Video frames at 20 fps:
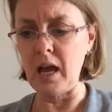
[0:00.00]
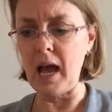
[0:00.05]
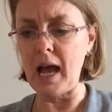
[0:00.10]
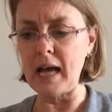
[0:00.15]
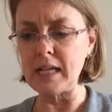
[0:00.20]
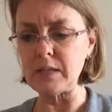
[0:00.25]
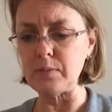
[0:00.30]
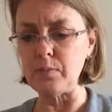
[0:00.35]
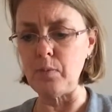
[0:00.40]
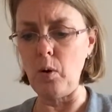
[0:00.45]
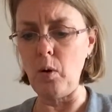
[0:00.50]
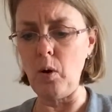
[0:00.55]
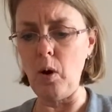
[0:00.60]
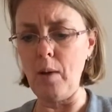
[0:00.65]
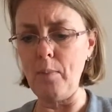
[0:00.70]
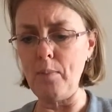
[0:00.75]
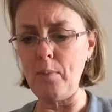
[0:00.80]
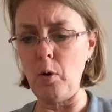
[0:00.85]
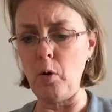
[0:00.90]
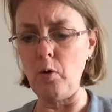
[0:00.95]
as more
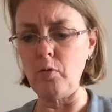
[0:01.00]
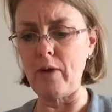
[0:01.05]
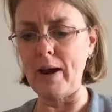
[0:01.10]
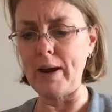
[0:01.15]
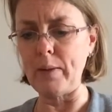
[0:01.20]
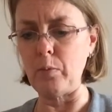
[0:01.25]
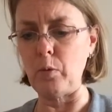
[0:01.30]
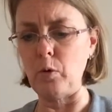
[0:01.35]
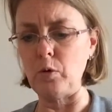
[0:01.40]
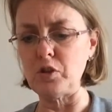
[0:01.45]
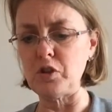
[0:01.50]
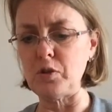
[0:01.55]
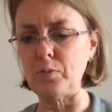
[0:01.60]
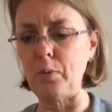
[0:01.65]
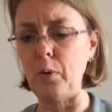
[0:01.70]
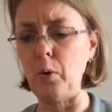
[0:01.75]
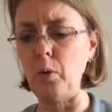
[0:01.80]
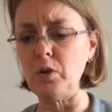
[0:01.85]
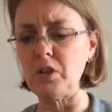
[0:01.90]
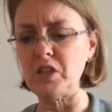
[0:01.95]
and more rainwater
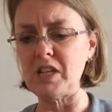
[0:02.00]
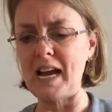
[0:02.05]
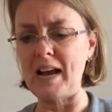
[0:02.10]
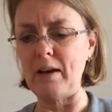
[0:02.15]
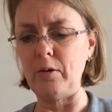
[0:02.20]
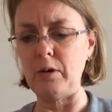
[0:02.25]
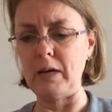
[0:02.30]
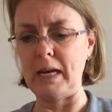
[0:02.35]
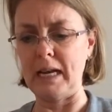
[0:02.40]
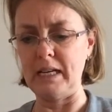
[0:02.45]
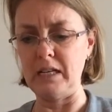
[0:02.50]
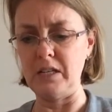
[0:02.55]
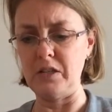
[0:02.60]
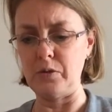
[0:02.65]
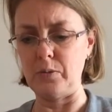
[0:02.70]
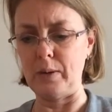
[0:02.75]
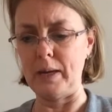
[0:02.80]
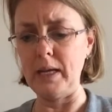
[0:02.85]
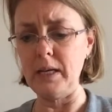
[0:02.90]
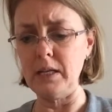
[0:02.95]
poured down
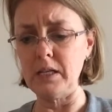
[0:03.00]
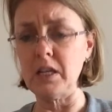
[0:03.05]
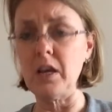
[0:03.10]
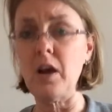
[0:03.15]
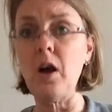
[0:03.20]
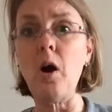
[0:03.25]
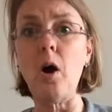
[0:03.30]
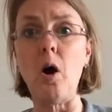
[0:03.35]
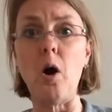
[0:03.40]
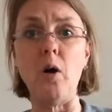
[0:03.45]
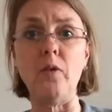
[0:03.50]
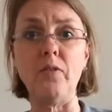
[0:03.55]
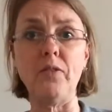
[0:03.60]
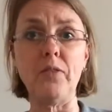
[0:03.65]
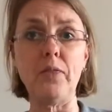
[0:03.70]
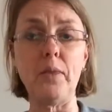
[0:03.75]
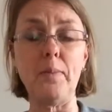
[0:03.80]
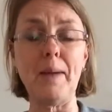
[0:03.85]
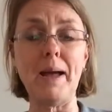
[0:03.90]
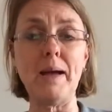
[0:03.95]
into it off
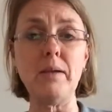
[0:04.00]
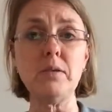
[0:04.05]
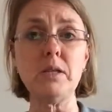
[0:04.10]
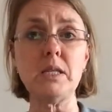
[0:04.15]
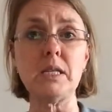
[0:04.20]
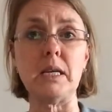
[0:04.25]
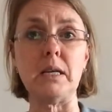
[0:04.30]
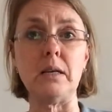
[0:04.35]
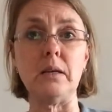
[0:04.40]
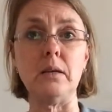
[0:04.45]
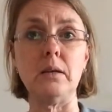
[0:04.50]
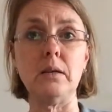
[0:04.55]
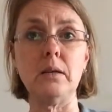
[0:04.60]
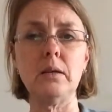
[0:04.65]
of the mountain.